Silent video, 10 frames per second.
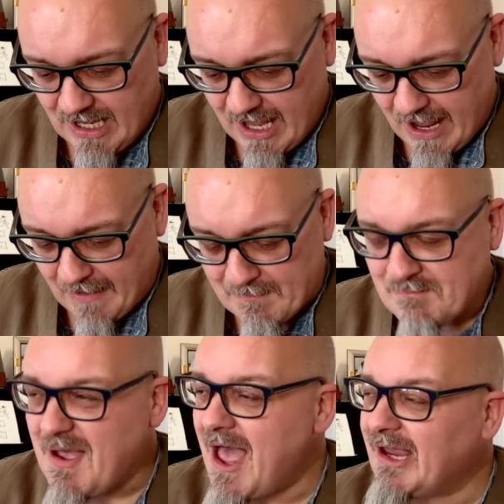
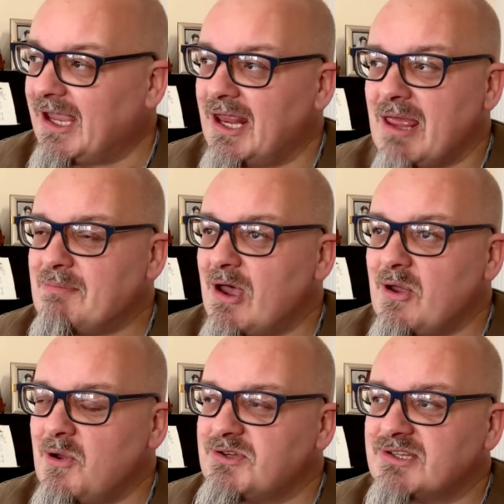back in
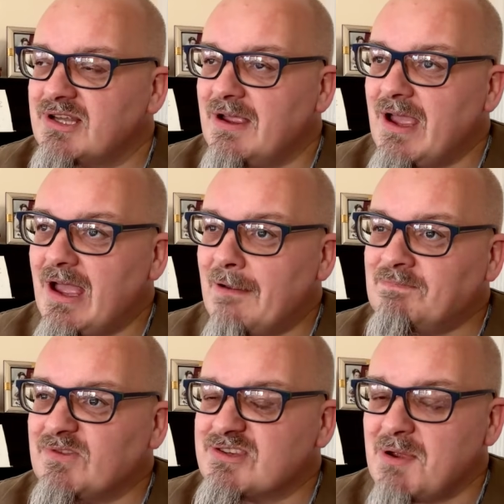about
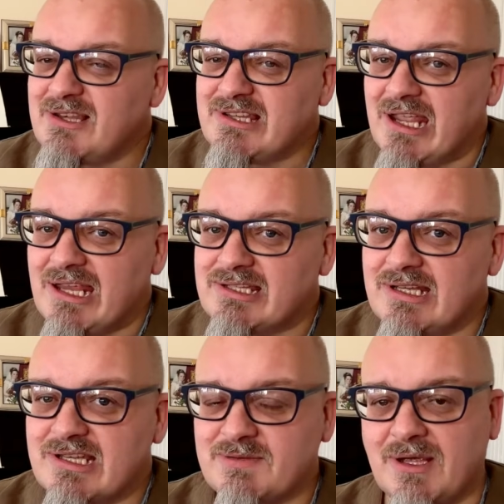
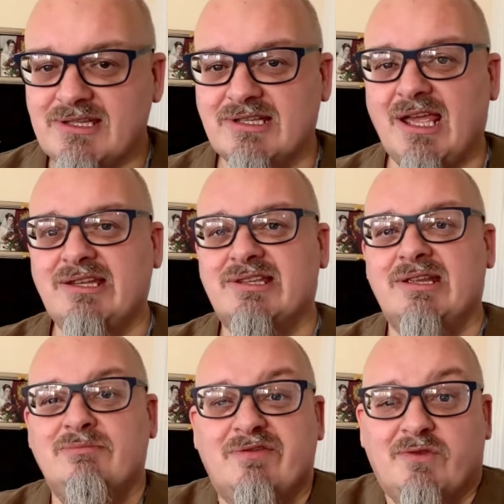2018,
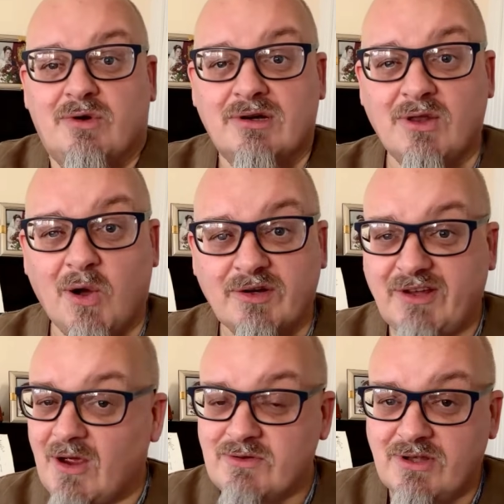2019, before
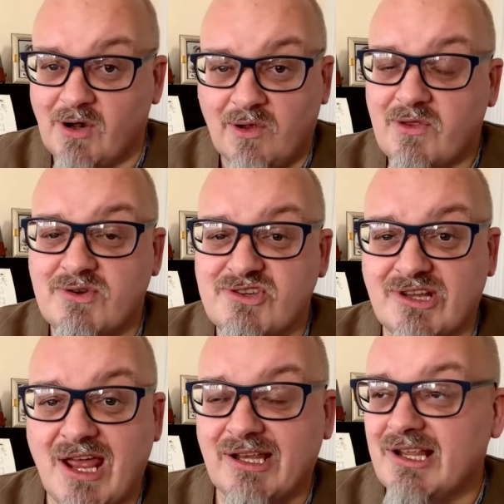lockdown and all those
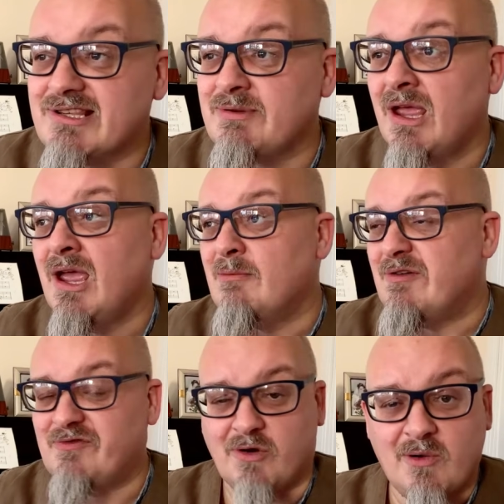shenanigans,
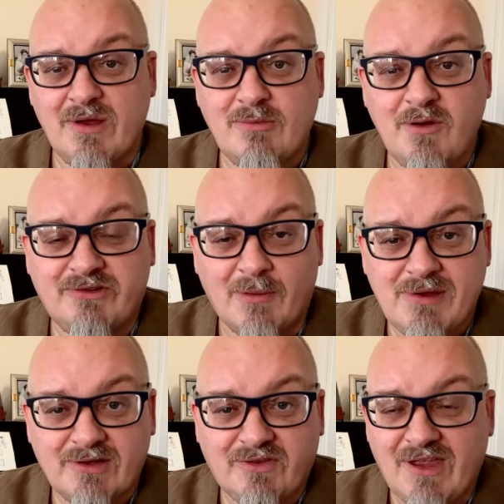before we moved up
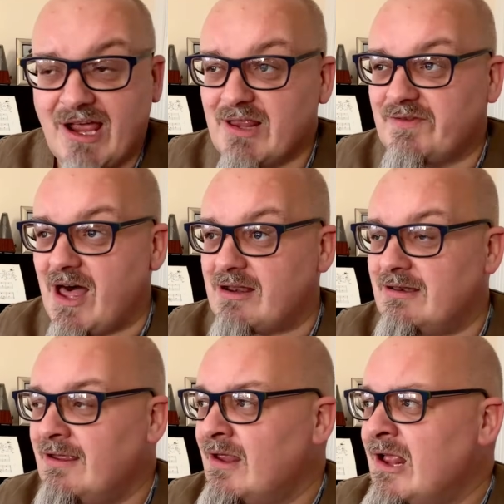here to the Isle of
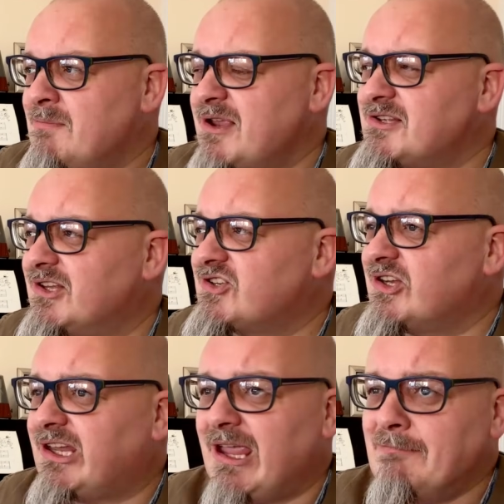Arran. Basically, she
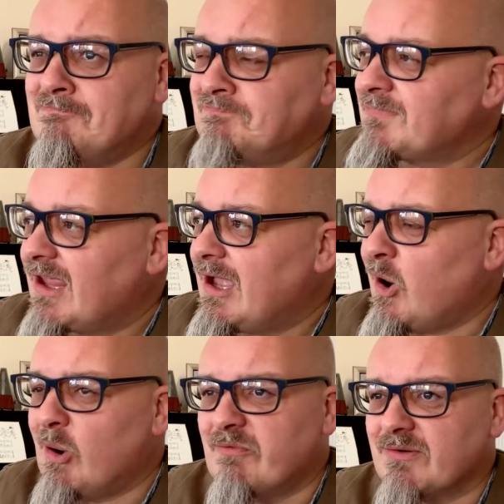came
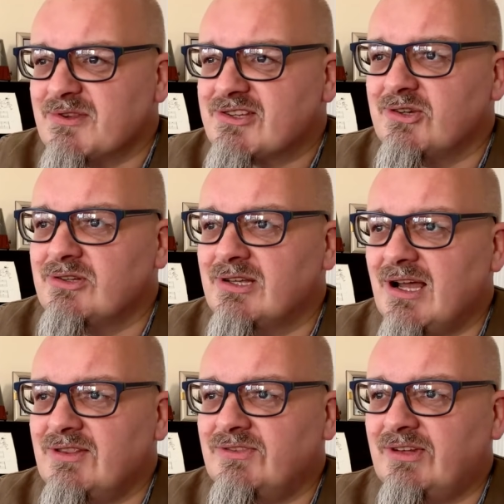home from school
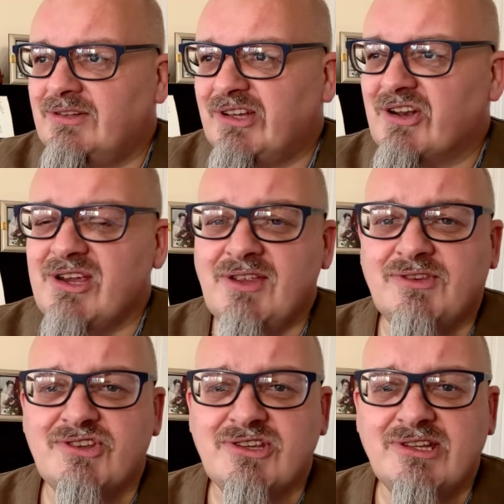and decreed
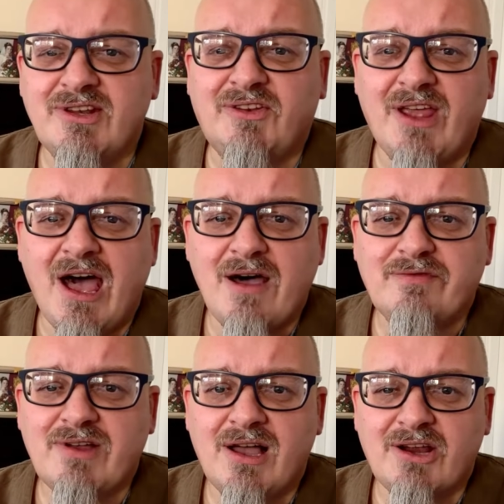that she needed to have
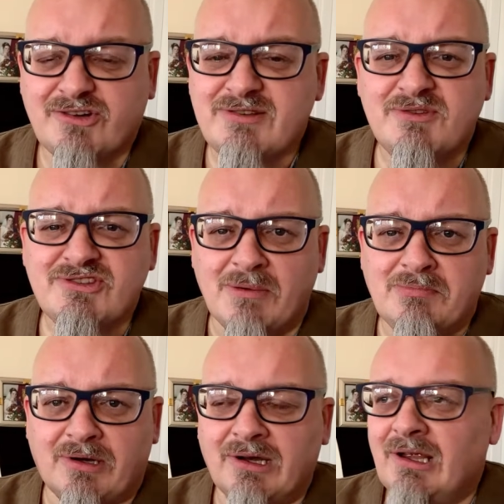a Christmas
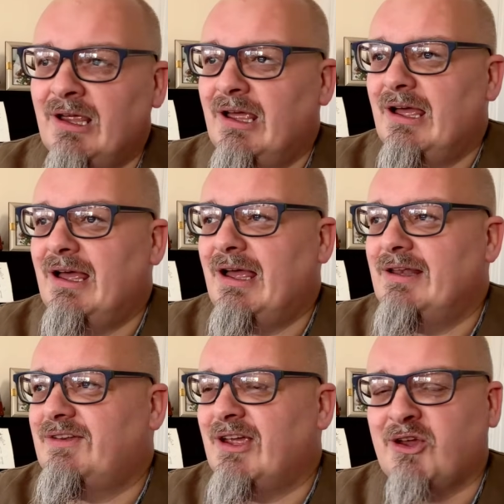jumper,
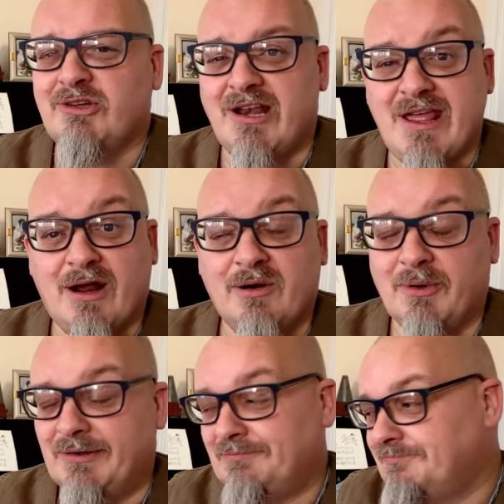and could I knit her
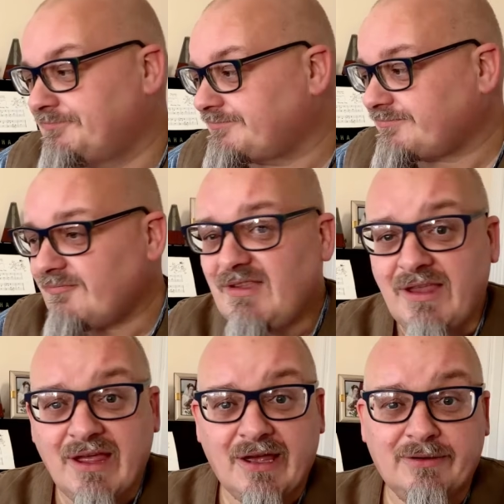one?
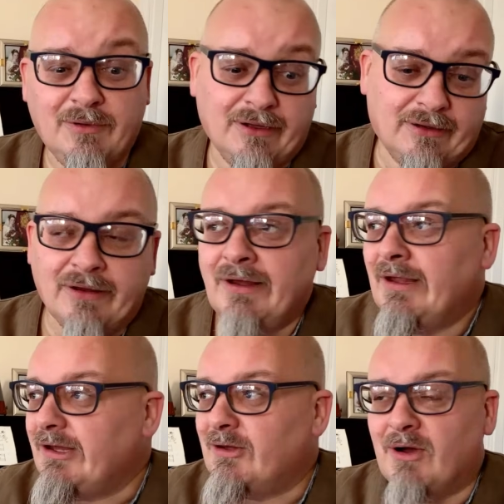And well,
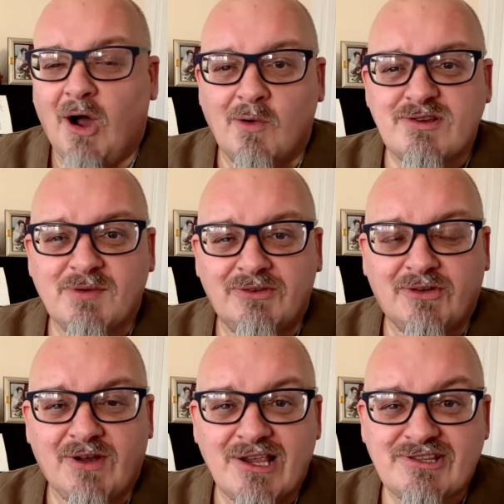you know, always want to
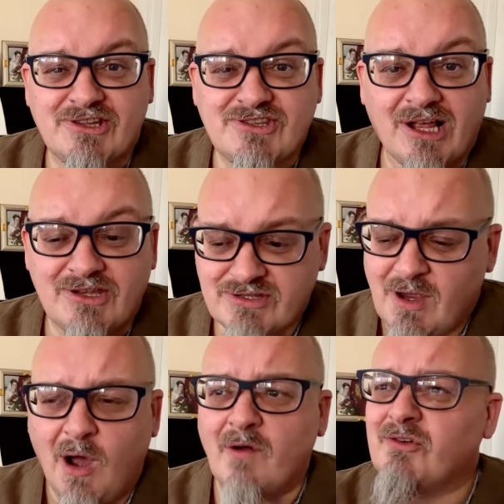rise to the challenge,
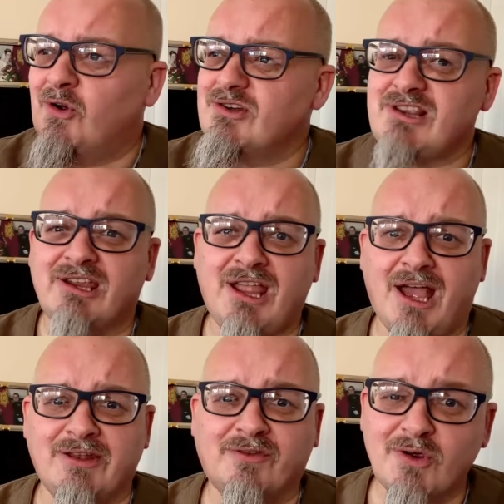so of course I can,